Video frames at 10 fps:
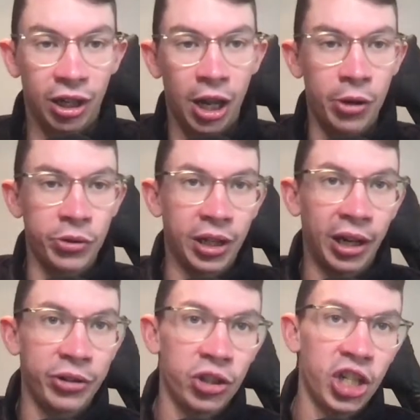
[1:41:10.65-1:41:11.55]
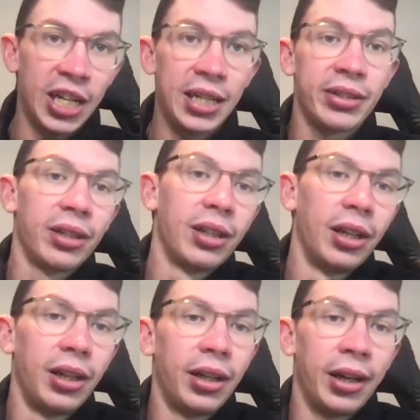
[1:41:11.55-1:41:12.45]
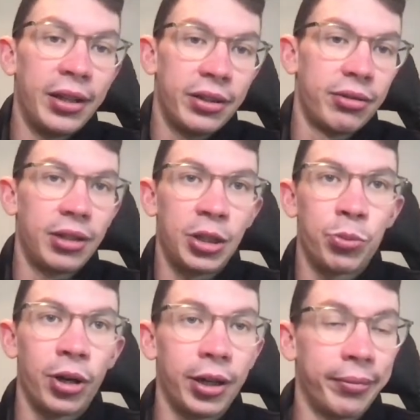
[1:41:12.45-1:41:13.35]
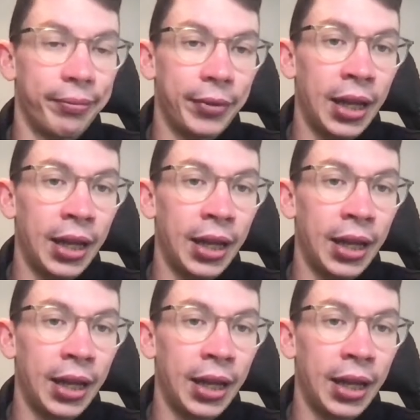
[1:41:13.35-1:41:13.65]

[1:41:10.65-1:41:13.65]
loads of cheese, and it's brilliant.